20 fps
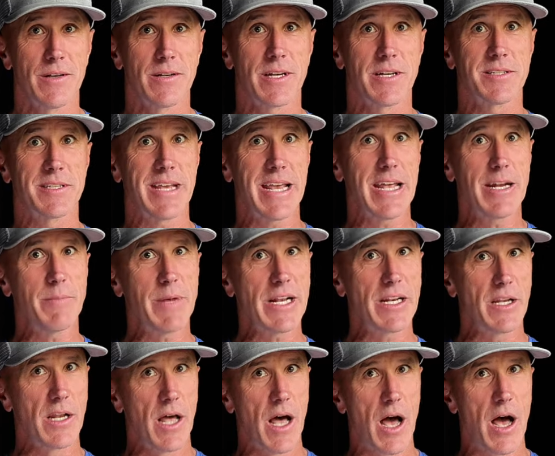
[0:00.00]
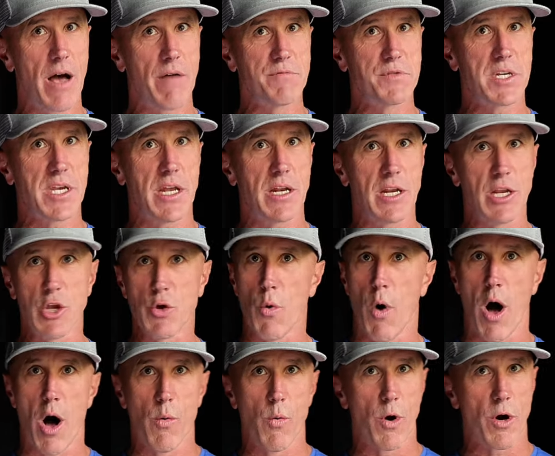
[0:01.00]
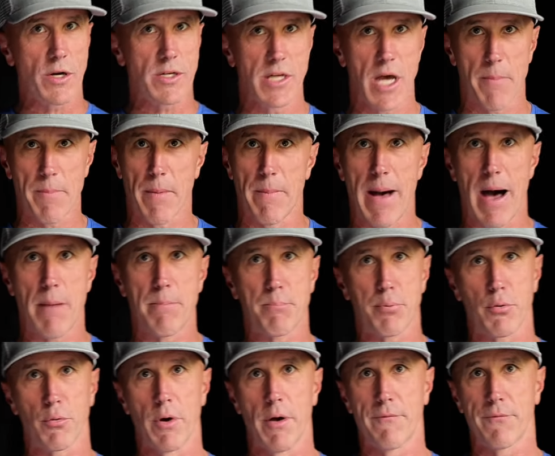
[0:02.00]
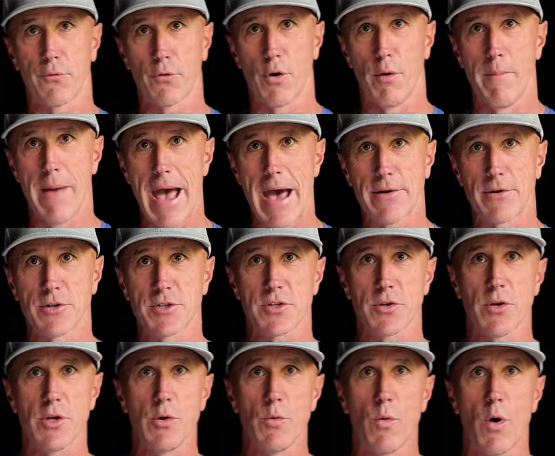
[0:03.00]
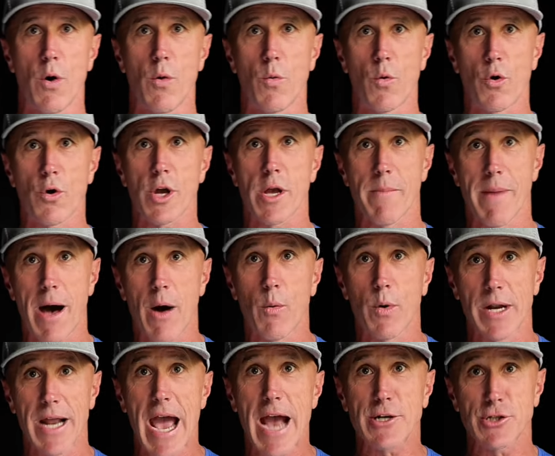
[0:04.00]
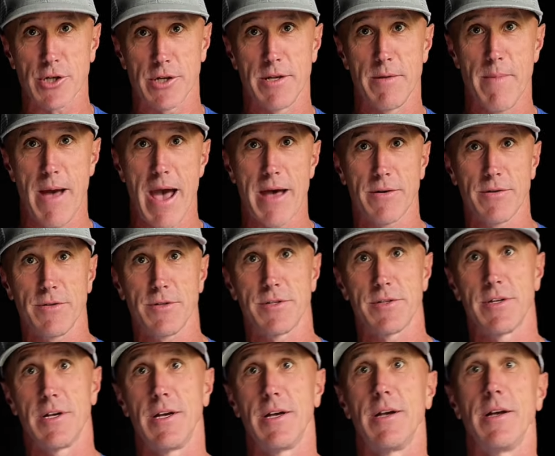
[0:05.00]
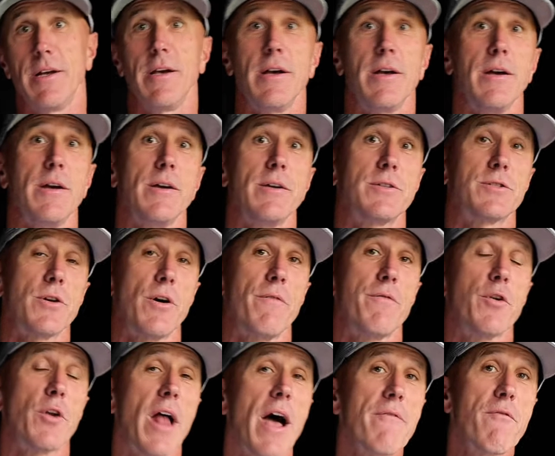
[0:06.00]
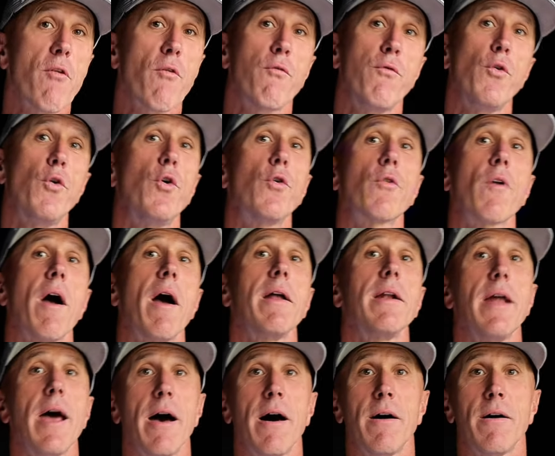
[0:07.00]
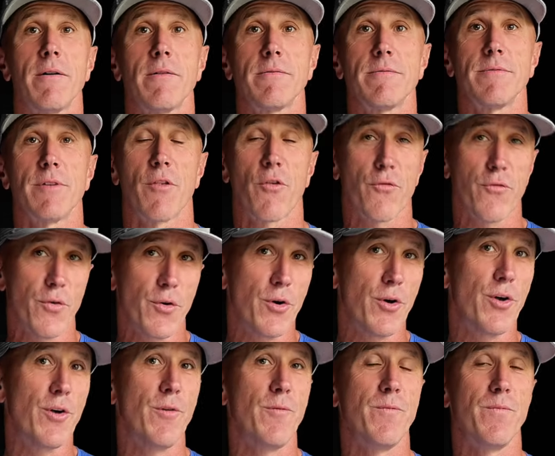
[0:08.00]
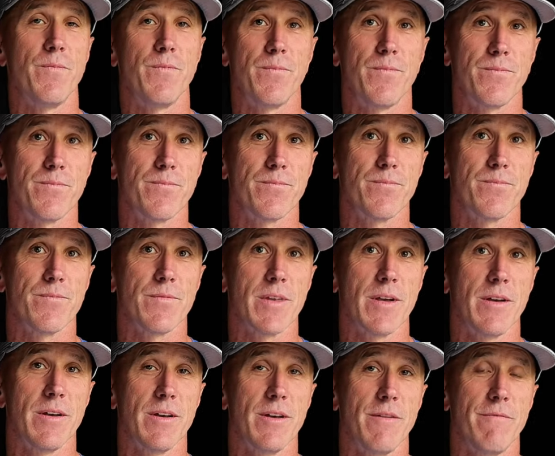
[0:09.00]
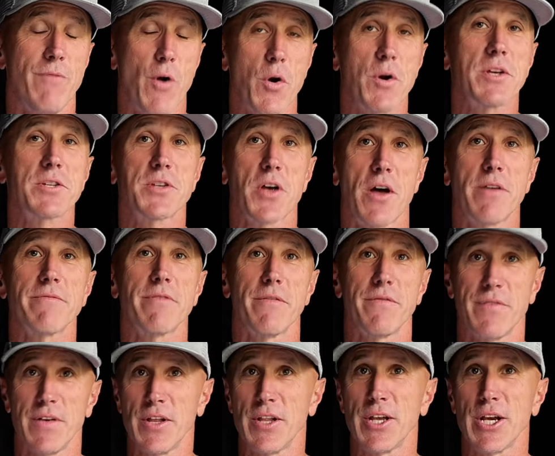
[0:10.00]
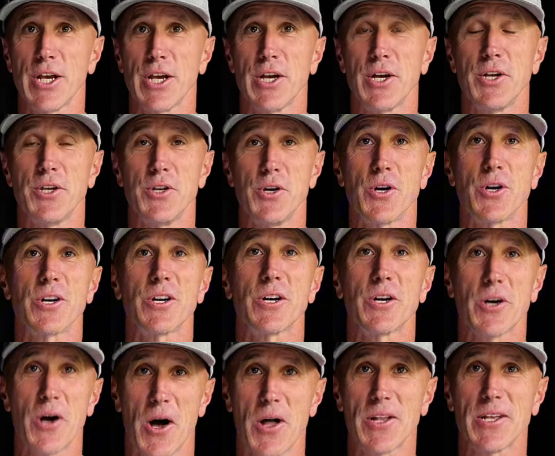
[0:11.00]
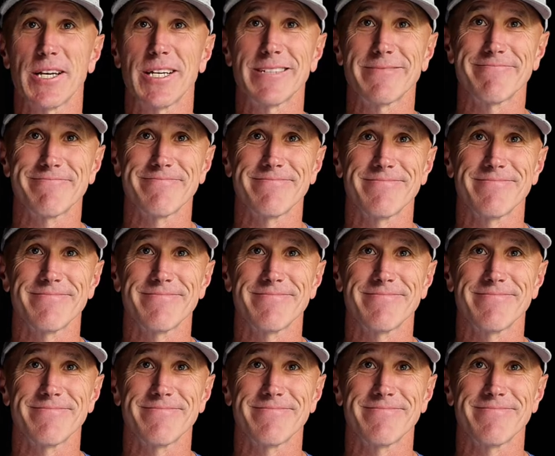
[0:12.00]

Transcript: Because the enemy loves getting you all worked up about peripheral matters so you won't worry about what actually matters. So if your life is full right now, it's full. Focus on fulfilling your calling.